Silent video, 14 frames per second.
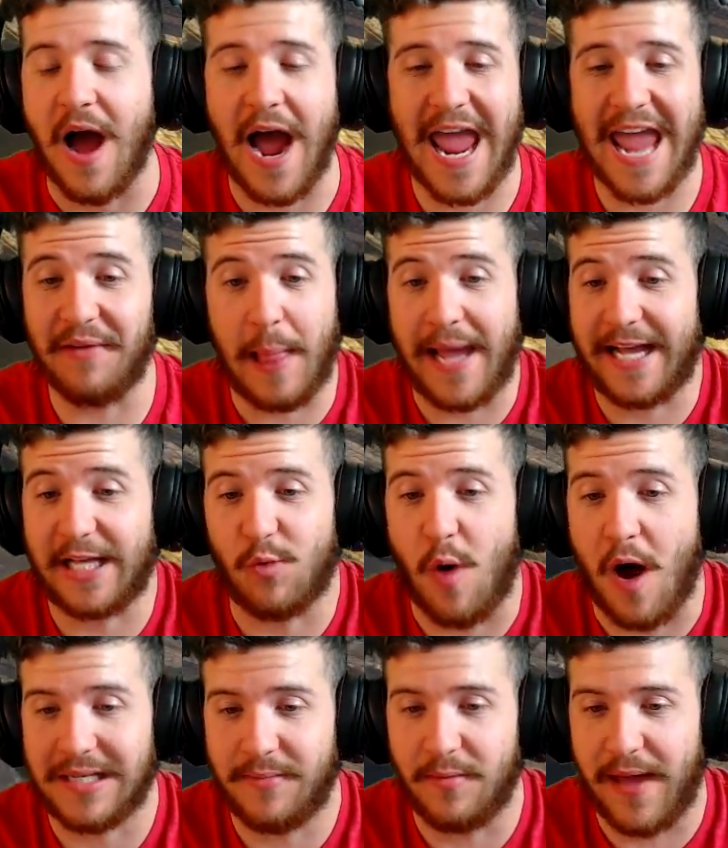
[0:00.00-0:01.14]
I even like his
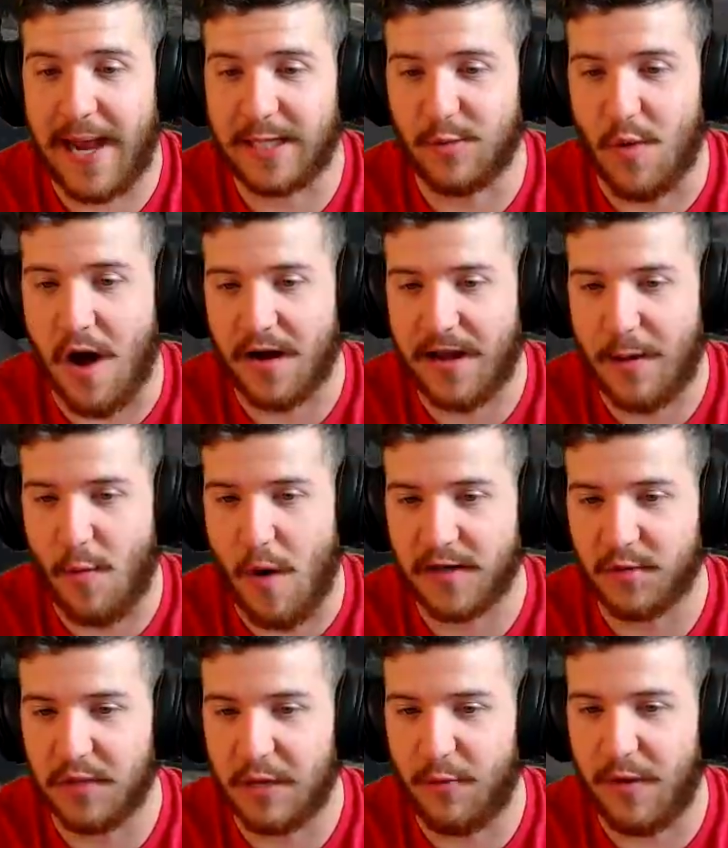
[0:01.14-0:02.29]
walk. Some people hate his walk. He
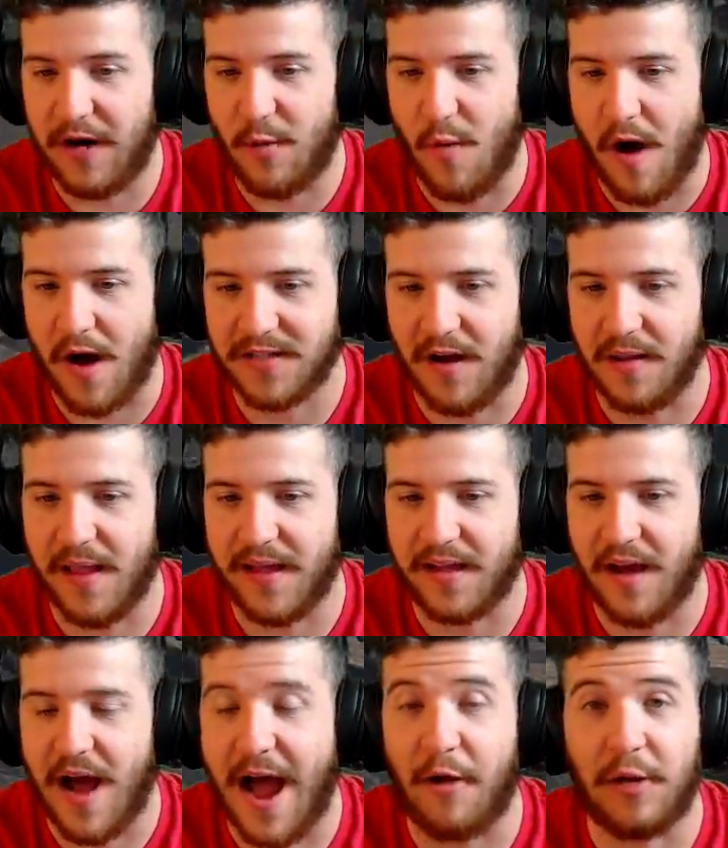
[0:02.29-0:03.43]
walks really weird. He walks on like
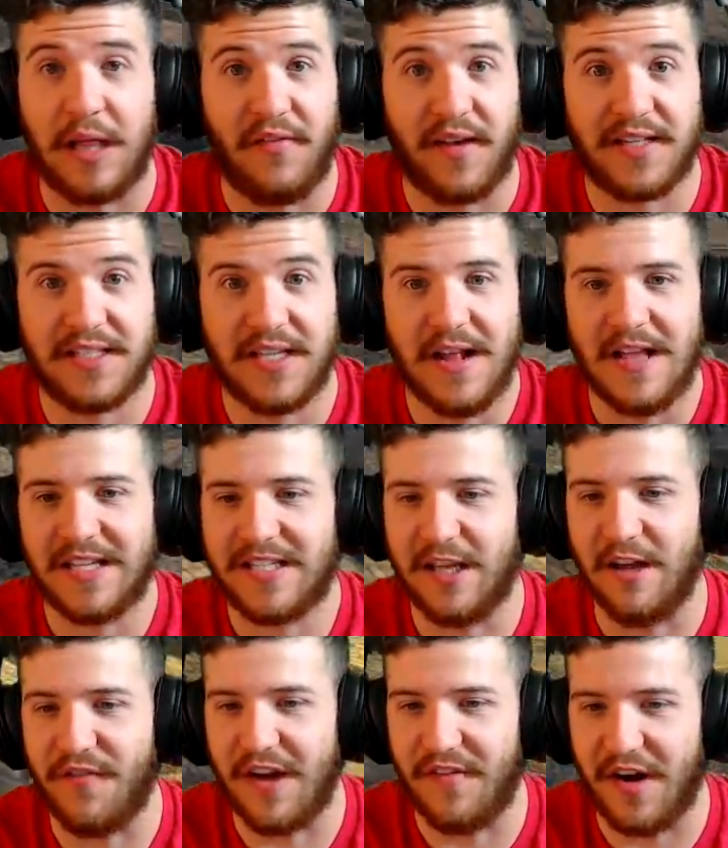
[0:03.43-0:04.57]
hieroglyphics.
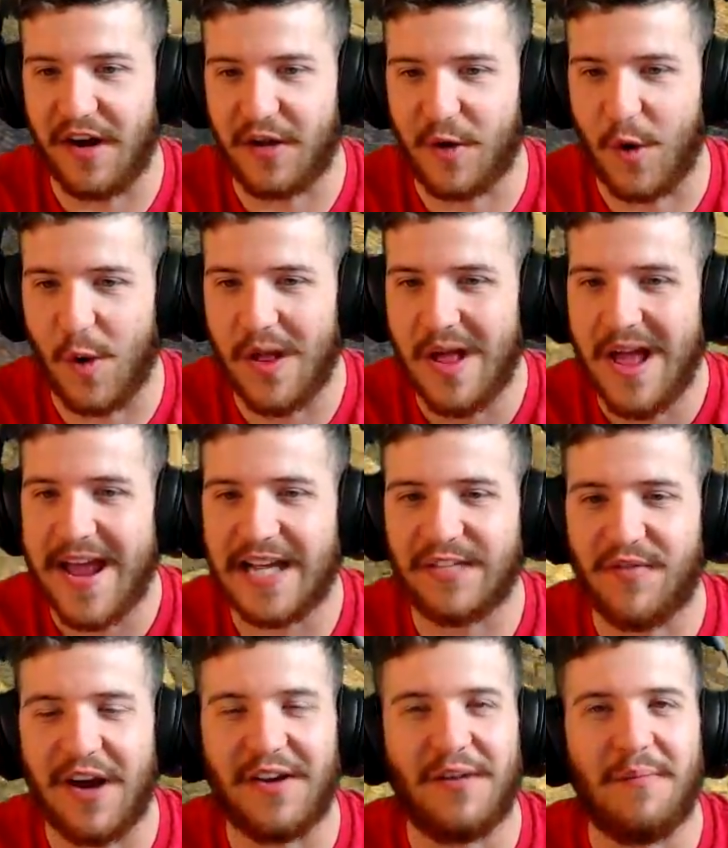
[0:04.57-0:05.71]
Still very, very cool. He's
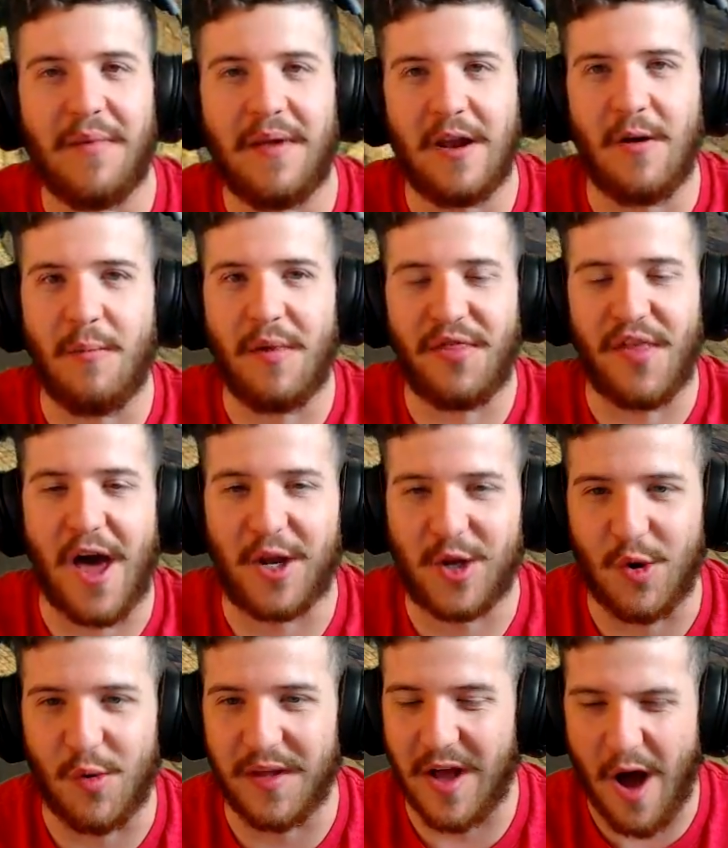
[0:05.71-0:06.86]
very,
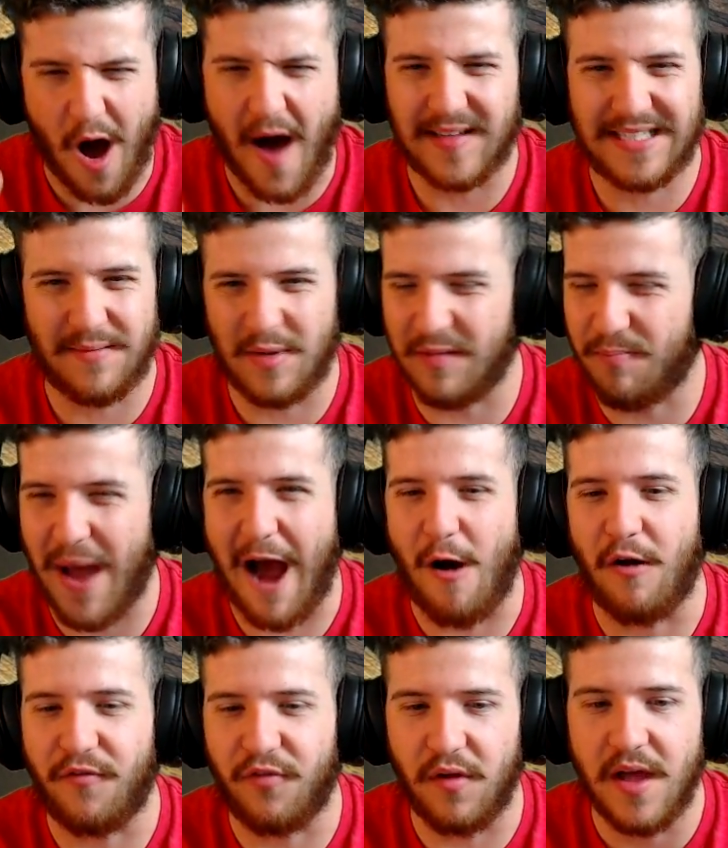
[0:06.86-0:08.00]
methodical and awesome and
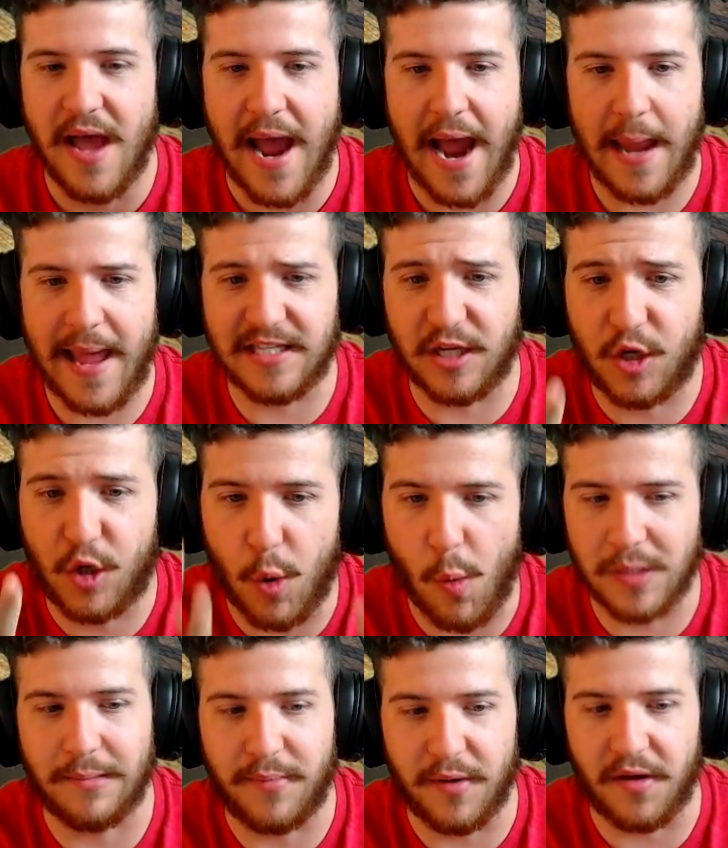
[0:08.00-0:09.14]
powerful. And he has the
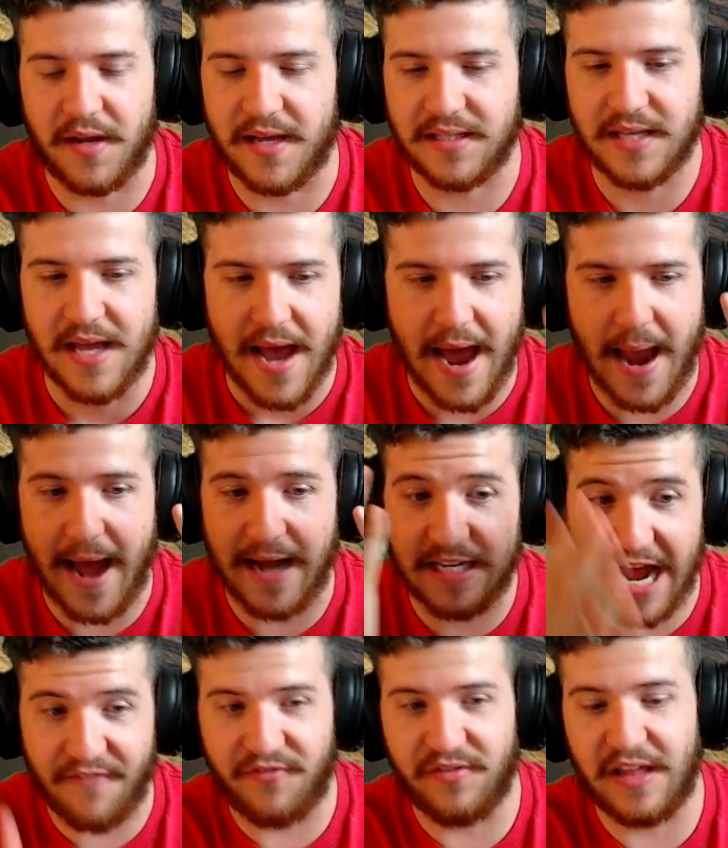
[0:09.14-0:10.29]
coolest abilities. And I
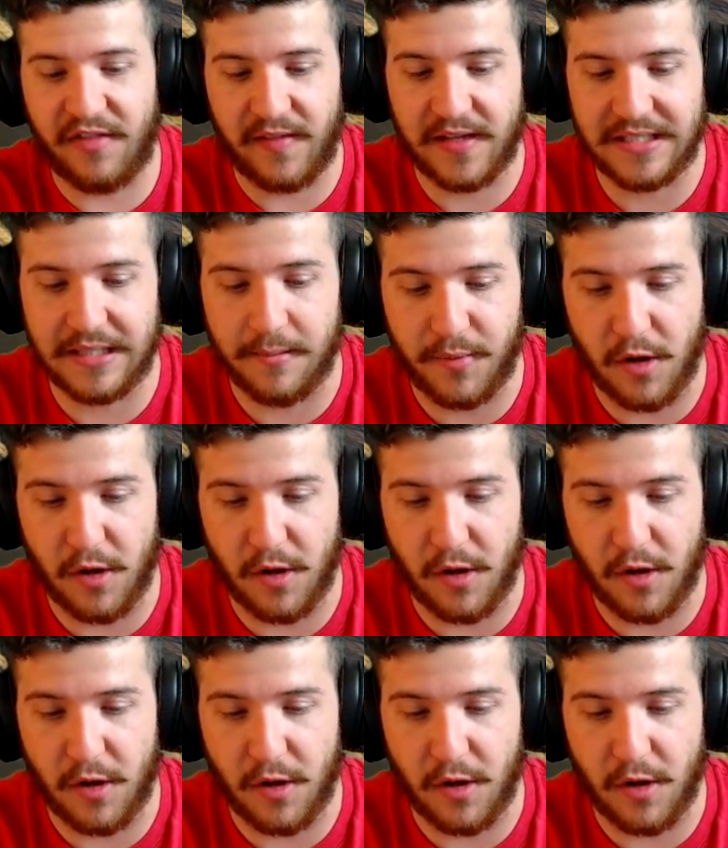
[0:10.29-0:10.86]
definitely think this is a